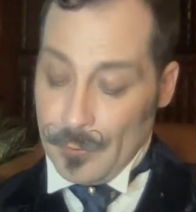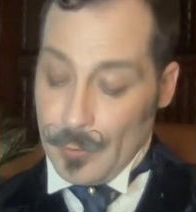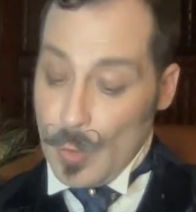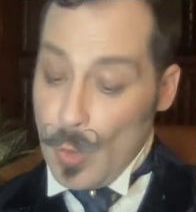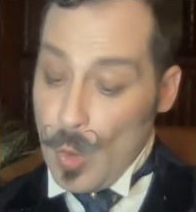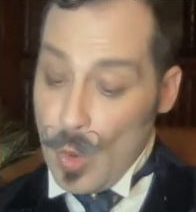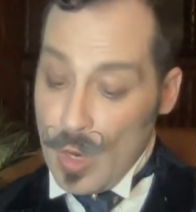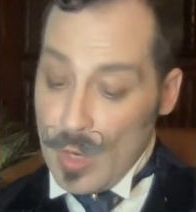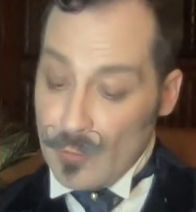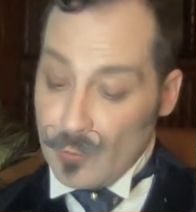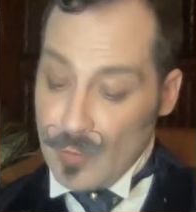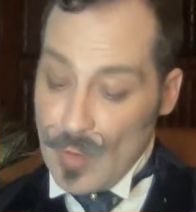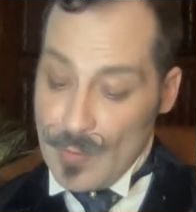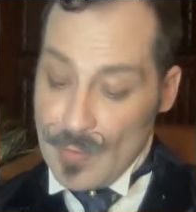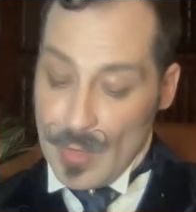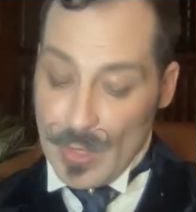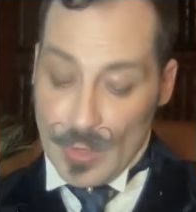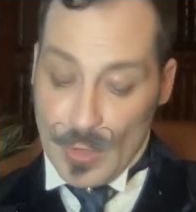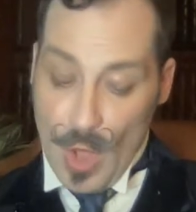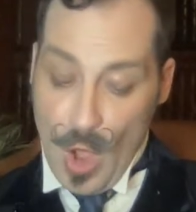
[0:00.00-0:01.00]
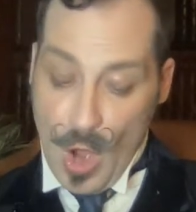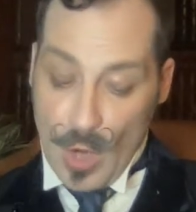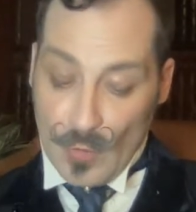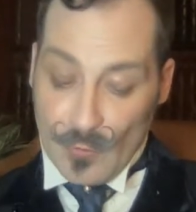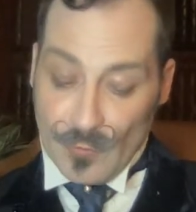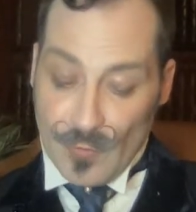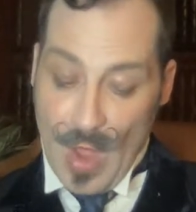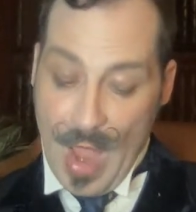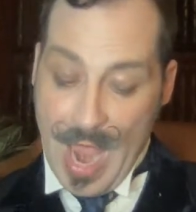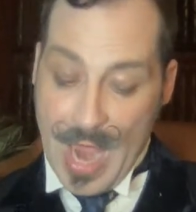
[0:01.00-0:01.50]
or from the log
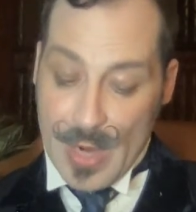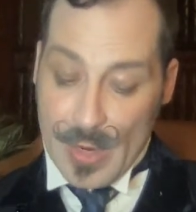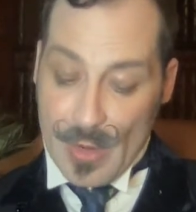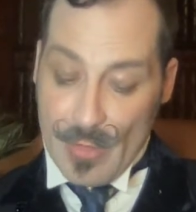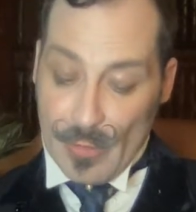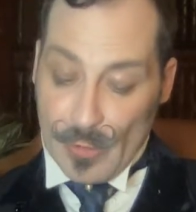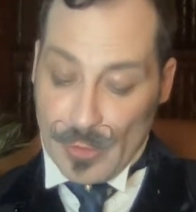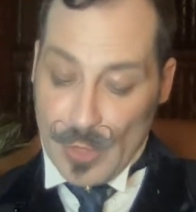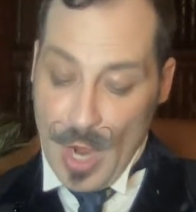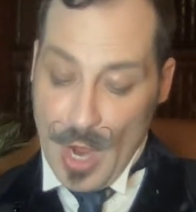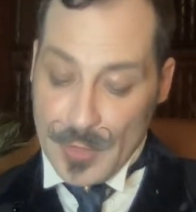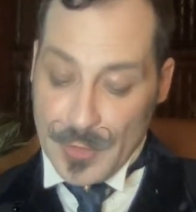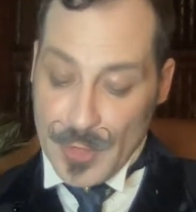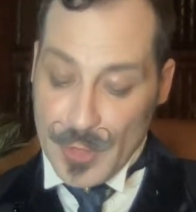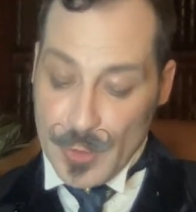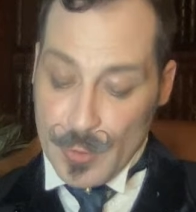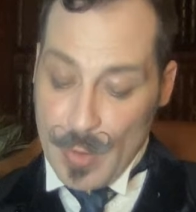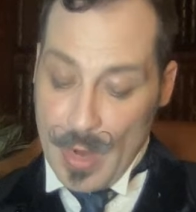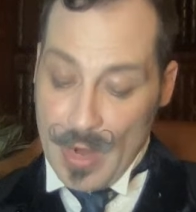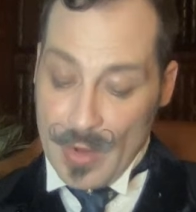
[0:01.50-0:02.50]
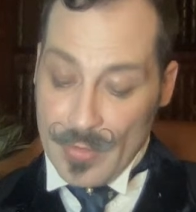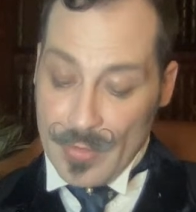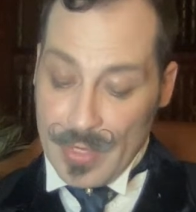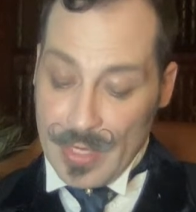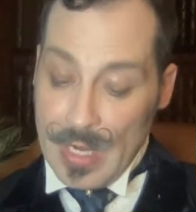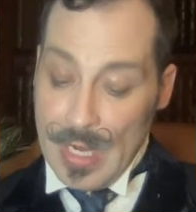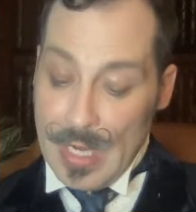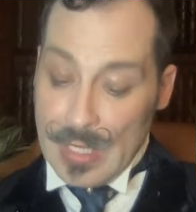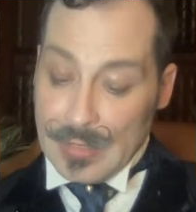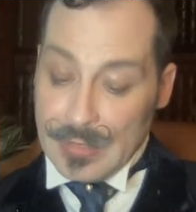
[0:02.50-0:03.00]
fire in the cottage where
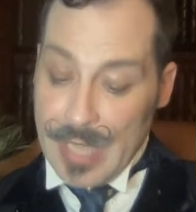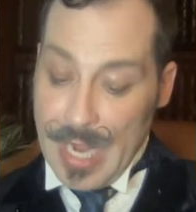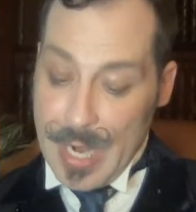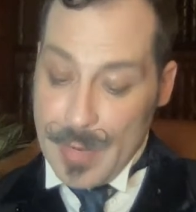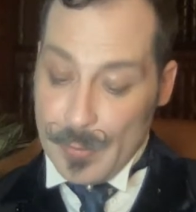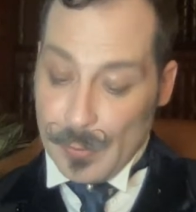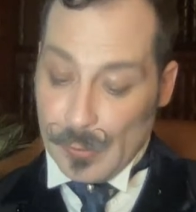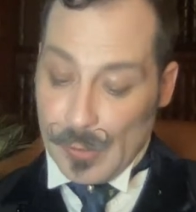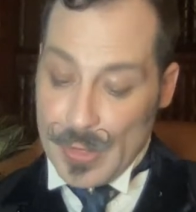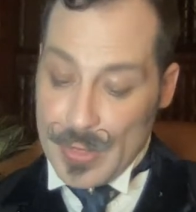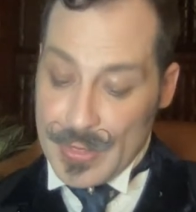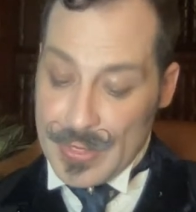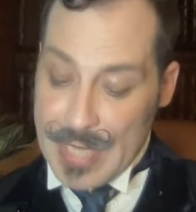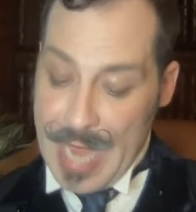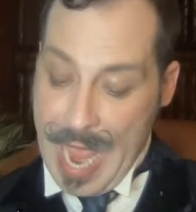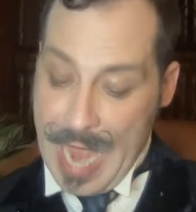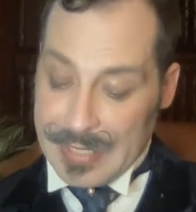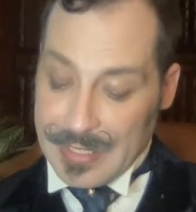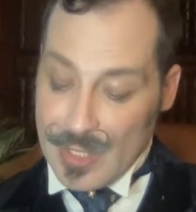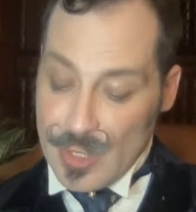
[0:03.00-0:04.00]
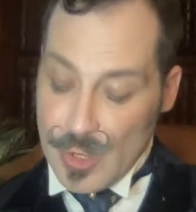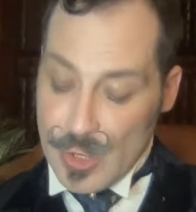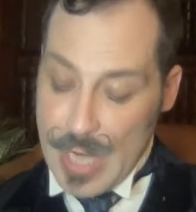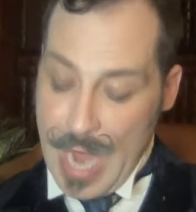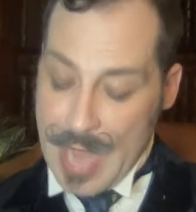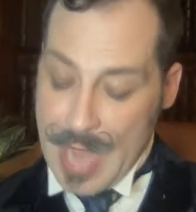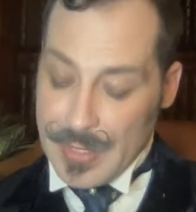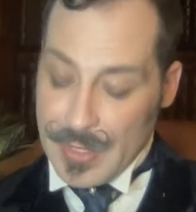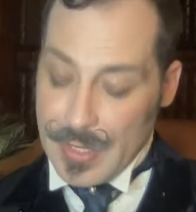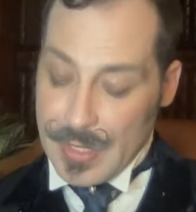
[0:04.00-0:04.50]
the laborers sat and
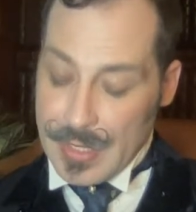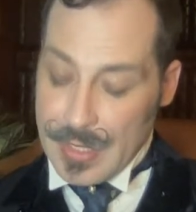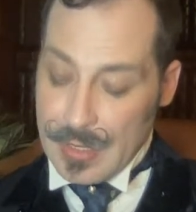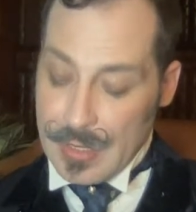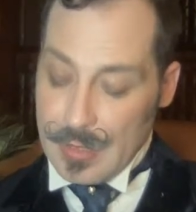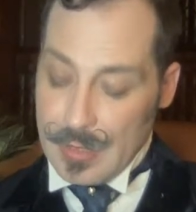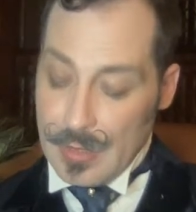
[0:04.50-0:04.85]
chatted,